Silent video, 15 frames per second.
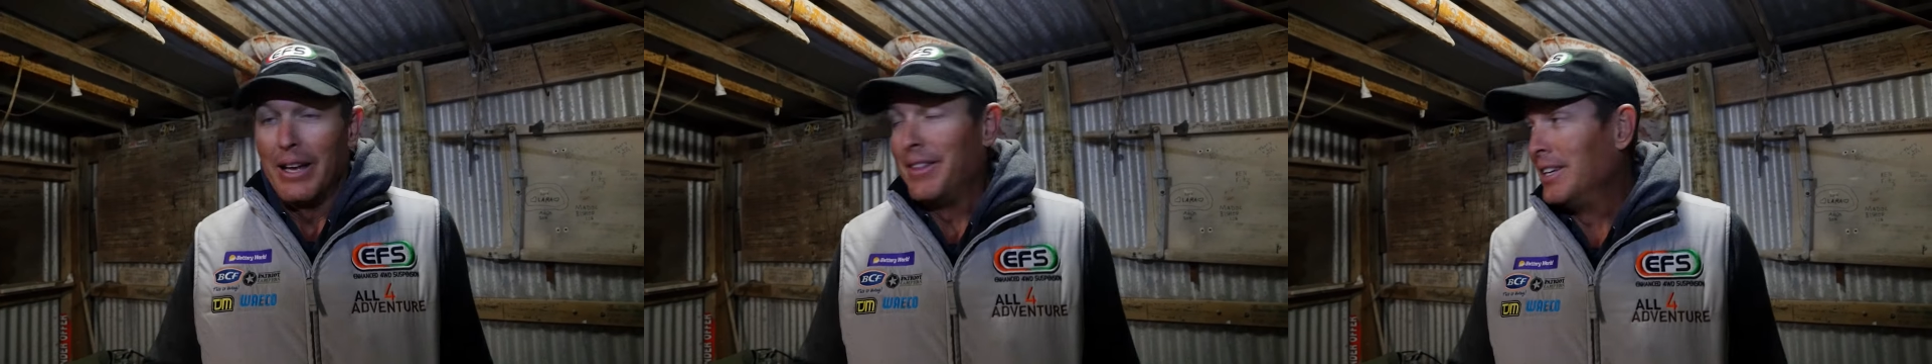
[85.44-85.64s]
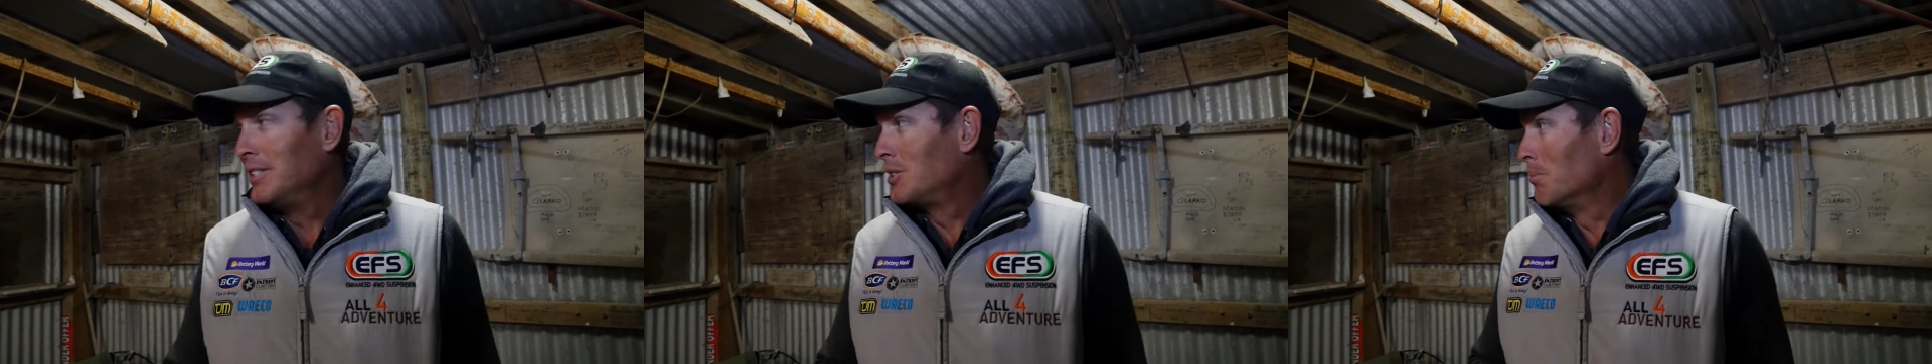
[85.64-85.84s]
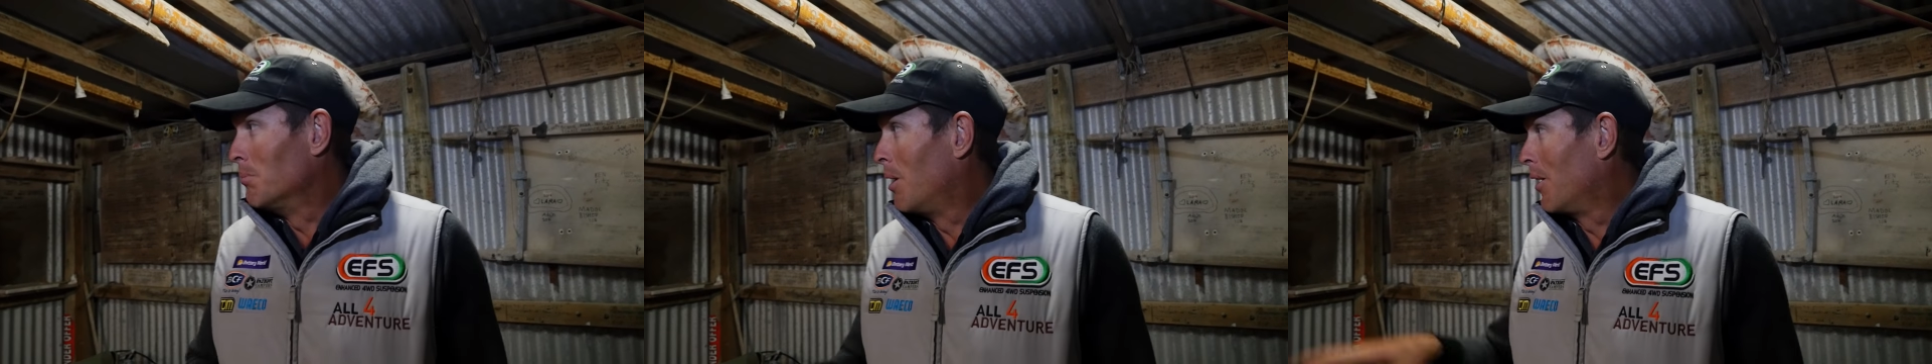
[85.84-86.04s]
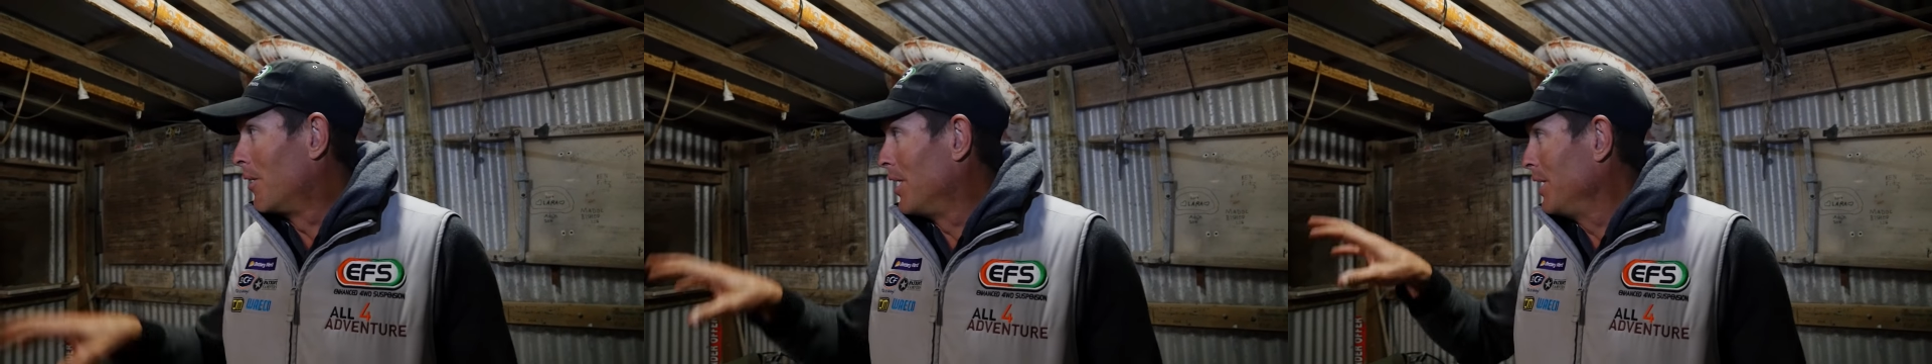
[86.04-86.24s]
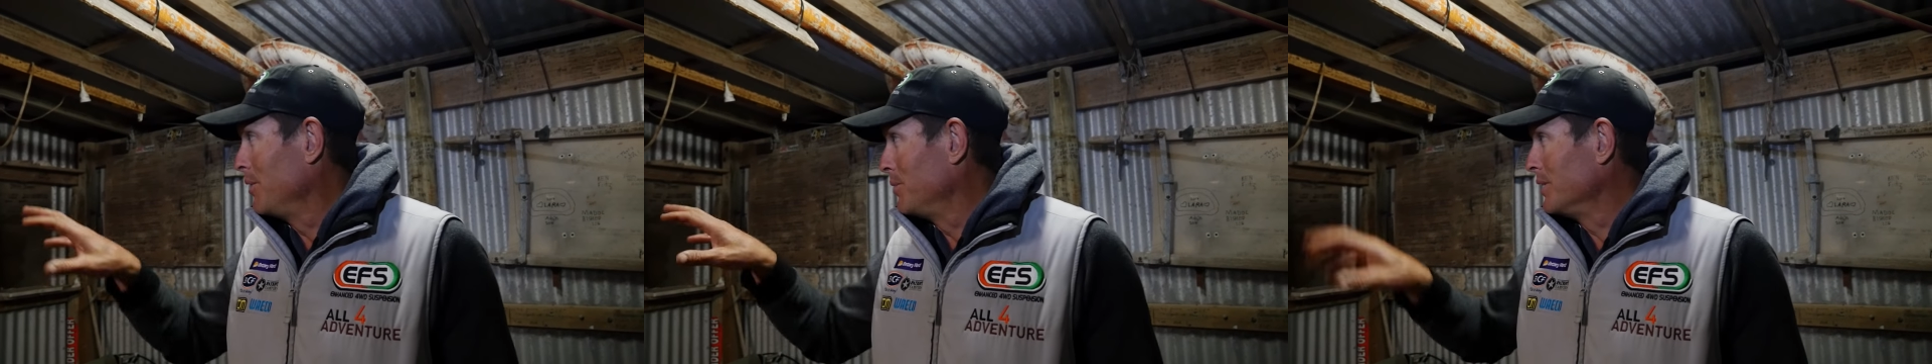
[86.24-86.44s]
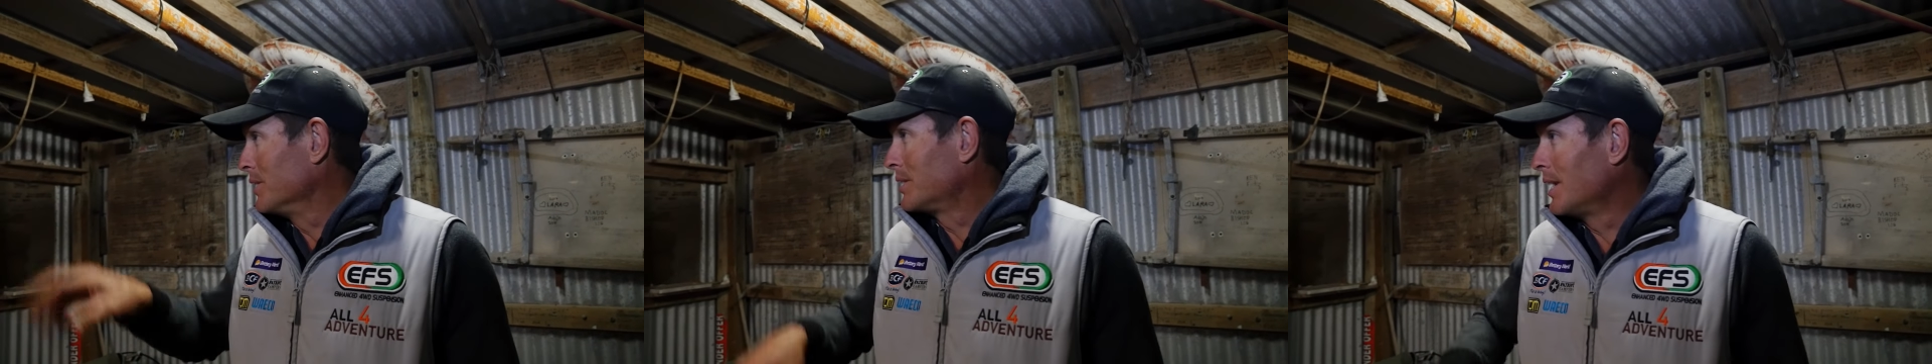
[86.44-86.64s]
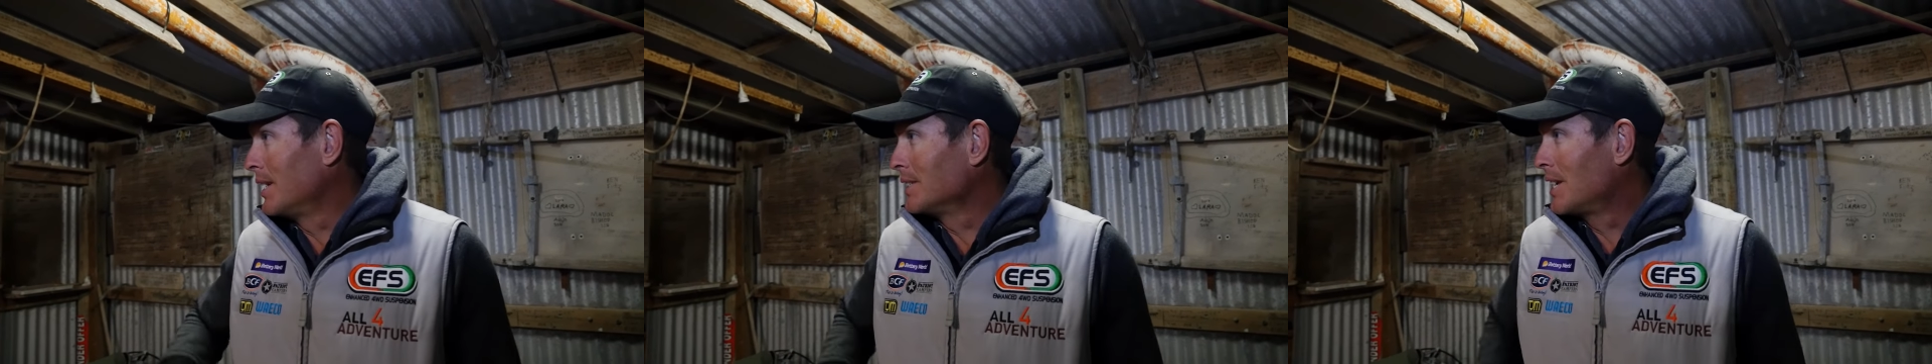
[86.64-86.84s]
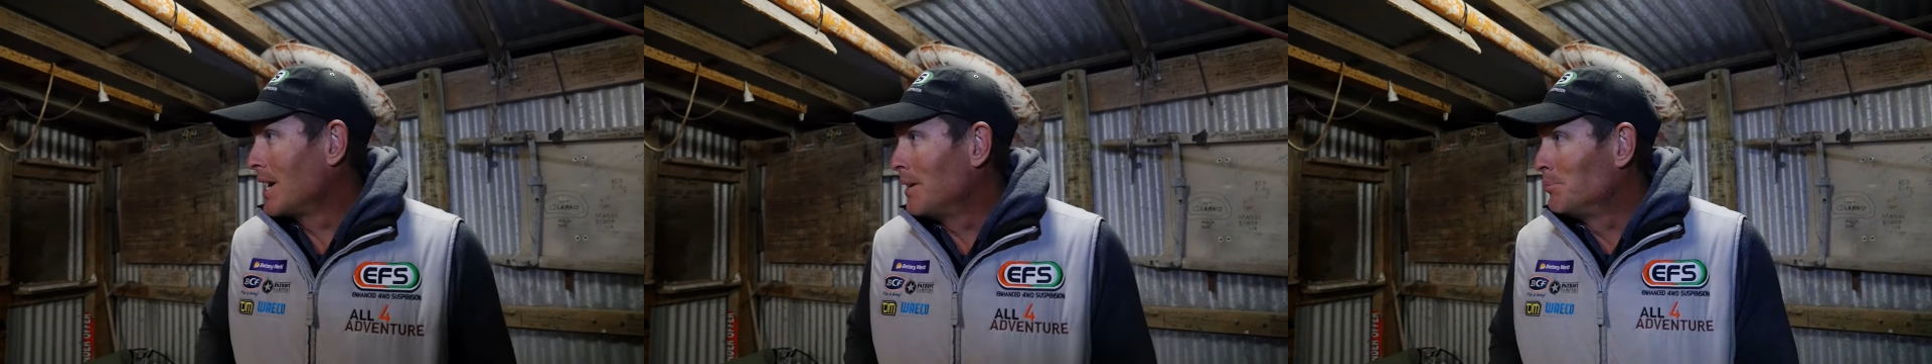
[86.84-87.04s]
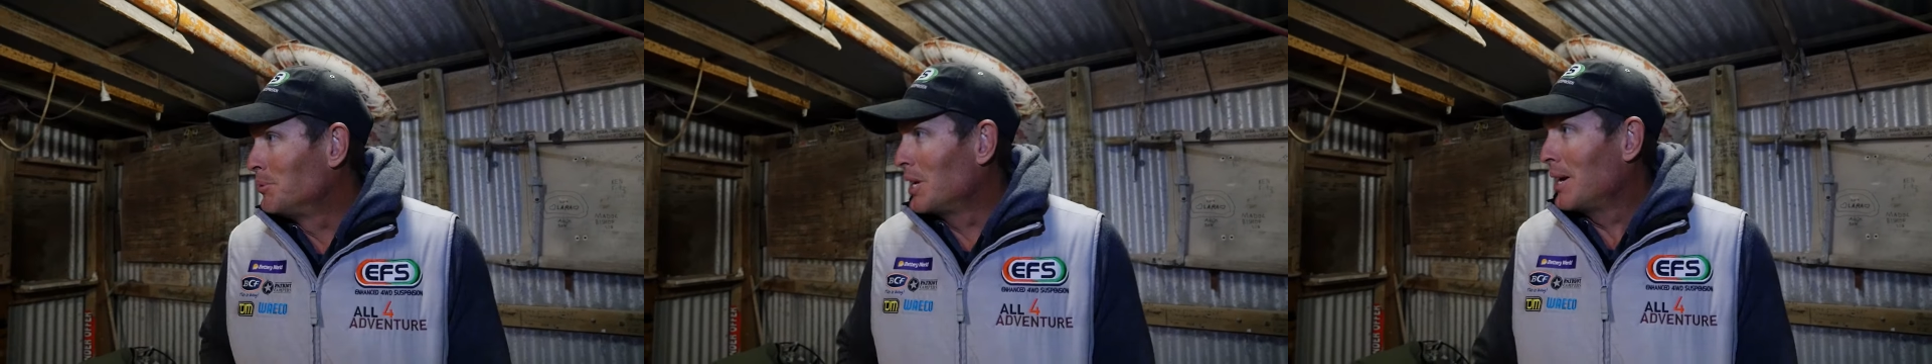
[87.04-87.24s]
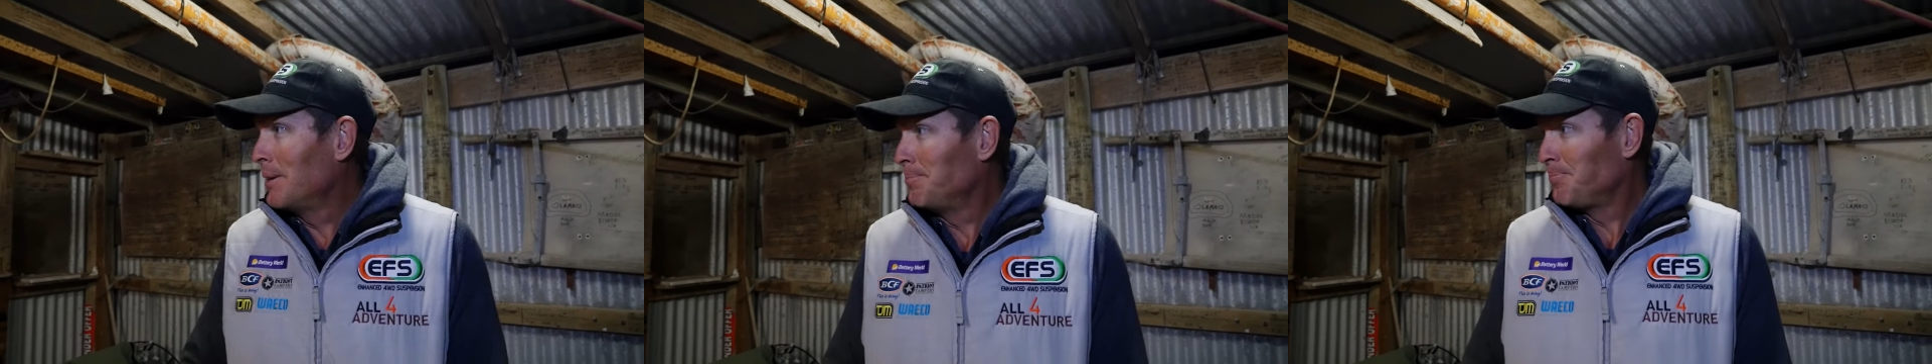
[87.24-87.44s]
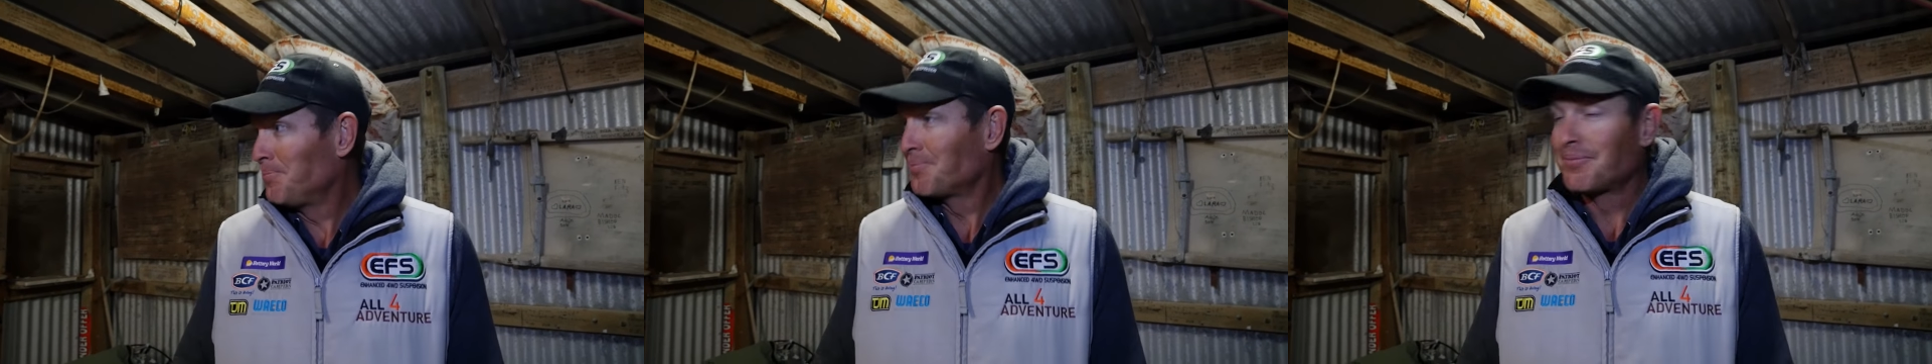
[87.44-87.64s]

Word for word: and then tomorrow when the sun comes up,